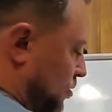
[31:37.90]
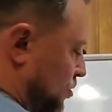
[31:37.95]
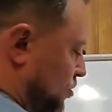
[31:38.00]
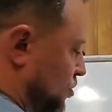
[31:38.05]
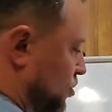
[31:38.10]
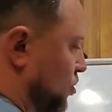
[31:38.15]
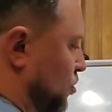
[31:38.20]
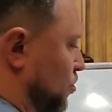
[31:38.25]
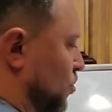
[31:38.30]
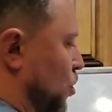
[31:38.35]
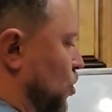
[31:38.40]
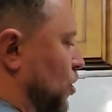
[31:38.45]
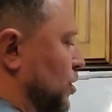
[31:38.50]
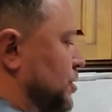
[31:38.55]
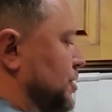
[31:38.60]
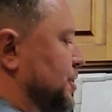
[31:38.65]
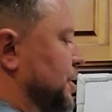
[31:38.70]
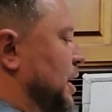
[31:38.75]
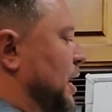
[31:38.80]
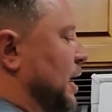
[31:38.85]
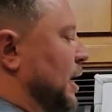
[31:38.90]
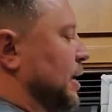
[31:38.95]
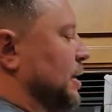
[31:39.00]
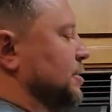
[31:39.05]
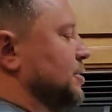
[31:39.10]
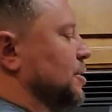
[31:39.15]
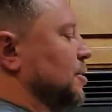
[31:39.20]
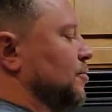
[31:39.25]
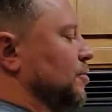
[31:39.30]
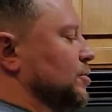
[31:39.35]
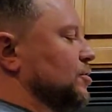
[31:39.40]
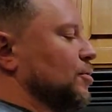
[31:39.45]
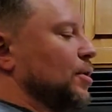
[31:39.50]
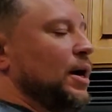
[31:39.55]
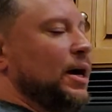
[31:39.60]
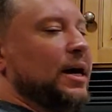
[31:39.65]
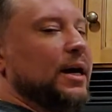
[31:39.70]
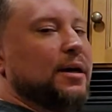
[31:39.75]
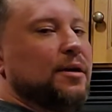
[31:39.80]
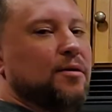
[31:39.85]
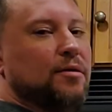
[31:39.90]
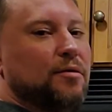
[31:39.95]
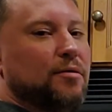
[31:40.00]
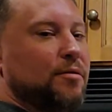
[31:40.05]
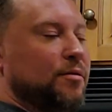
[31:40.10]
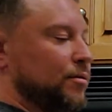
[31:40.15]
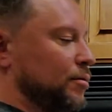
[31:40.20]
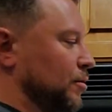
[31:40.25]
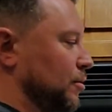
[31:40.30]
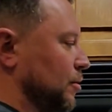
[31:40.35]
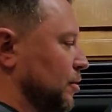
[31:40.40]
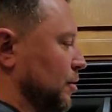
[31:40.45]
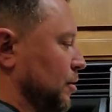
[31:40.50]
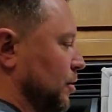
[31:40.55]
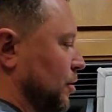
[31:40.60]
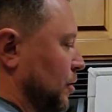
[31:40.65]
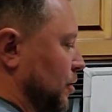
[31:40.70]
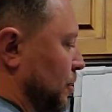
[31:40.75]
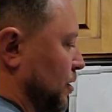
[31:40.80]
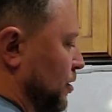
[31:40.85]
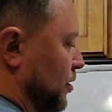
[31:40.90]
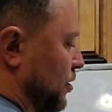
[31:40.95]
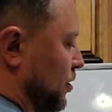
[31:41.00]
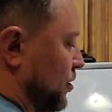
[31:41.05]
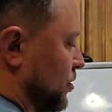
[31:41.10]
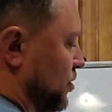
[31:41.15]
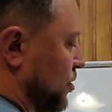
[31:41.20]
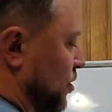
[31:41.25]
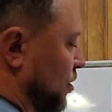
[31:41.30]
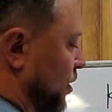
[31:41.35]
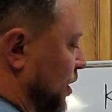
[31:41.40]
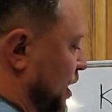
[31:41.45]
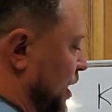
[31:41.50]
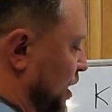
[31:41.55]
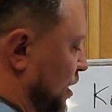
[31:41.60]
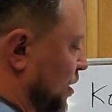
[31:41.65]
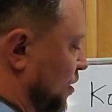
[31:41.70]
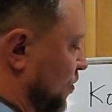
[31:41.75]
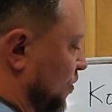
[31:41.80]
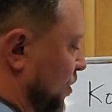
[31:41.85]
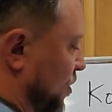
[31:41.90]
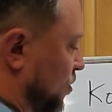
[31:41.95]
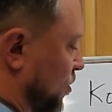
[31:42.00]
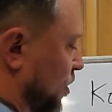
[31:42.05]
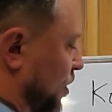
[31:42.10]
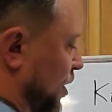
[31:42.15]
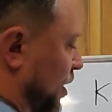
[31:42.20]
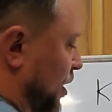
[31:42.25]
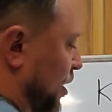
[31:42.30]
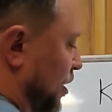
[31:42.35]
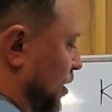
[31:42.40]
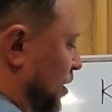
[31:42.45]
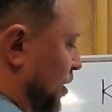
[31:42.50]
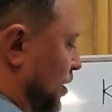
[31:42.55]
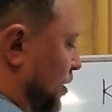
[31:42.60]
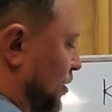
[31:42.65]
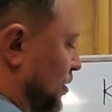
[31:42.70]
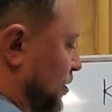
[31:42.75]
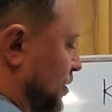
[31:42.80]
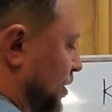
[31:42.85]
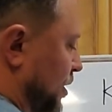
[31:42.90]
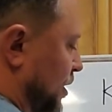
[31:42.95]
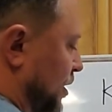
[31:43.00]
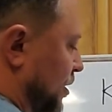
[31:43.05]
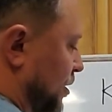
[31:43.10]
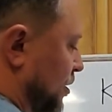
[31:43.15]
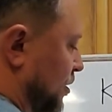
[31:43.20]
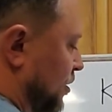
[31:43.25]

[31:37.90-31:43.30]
2 more sides of a triangle. So again, if you were to